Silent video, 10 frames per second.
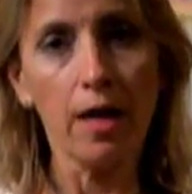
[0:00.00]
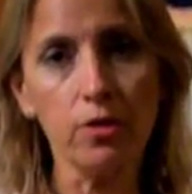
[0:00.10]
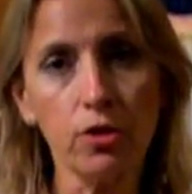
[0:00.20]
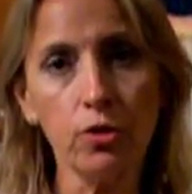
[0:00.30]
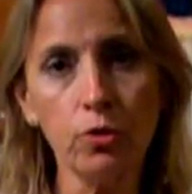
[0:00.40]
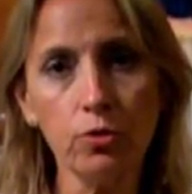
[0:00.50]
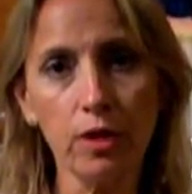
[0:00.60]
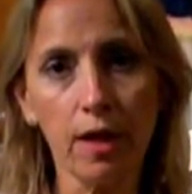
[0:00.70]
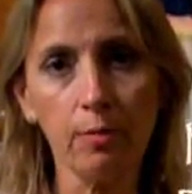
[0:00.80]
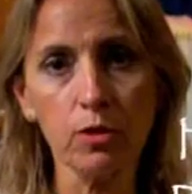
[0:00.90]
and 2
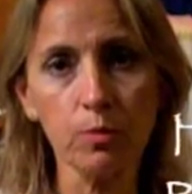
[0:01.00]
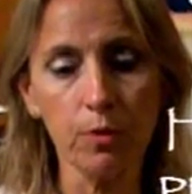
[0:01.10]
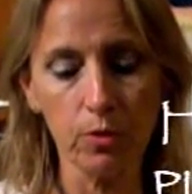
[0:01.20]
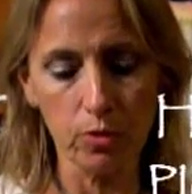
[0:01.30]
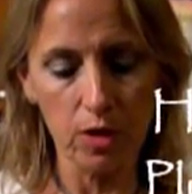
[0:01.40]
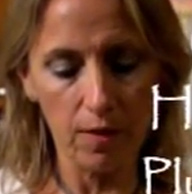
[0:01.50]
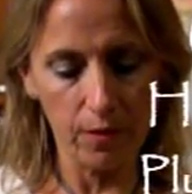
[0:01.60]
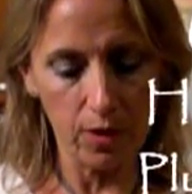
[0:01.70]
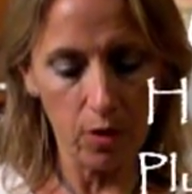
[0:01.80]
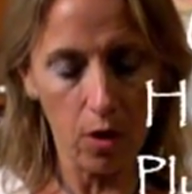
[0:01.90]
tablespoons
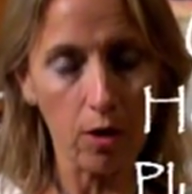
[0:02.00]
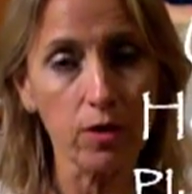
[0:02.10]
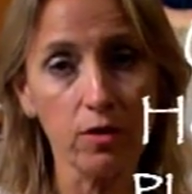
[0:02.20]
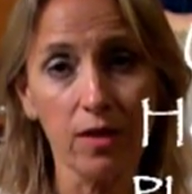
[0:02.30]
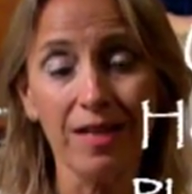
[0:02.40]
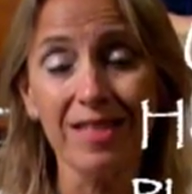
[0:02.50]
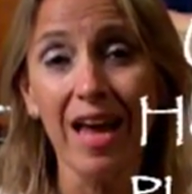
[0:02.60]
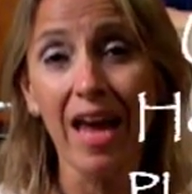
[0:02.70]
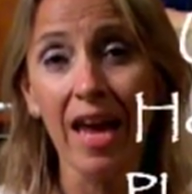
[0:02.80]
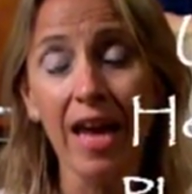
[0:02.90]
of the dark. So that's
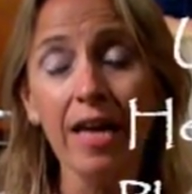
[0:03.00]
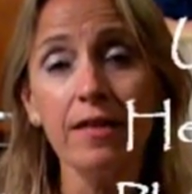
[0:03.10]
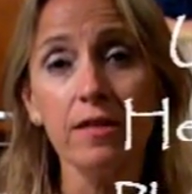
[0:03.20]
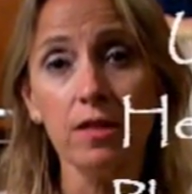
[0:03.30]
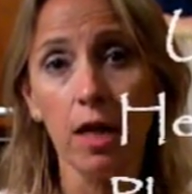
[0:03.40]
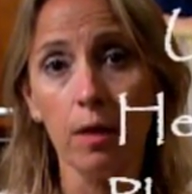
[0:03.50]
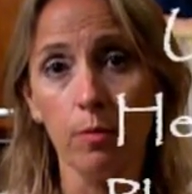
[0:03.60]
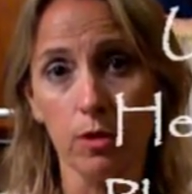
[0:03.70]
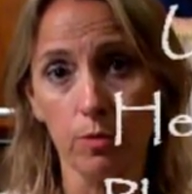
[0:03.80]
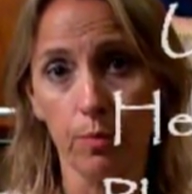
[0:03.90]
8
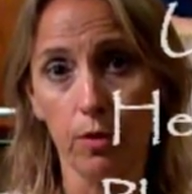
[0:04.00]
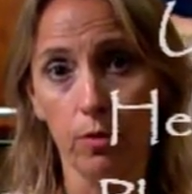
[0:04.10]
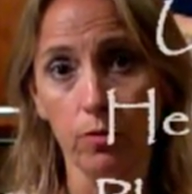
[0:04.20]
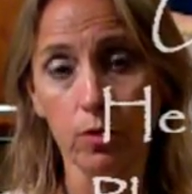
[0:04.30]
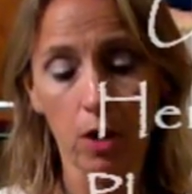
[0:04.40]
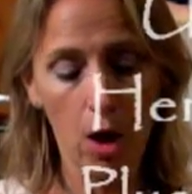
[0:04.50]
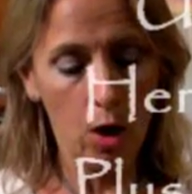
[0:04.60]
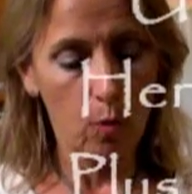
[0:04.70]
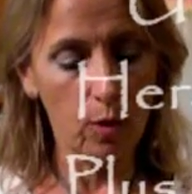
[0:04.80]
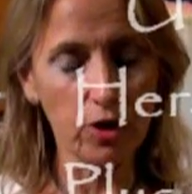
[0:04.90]
tablespoons,
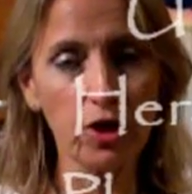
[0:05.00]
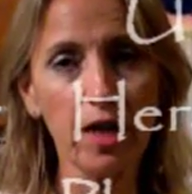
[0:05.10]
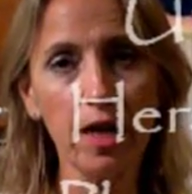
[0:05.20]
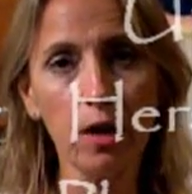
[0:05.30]
which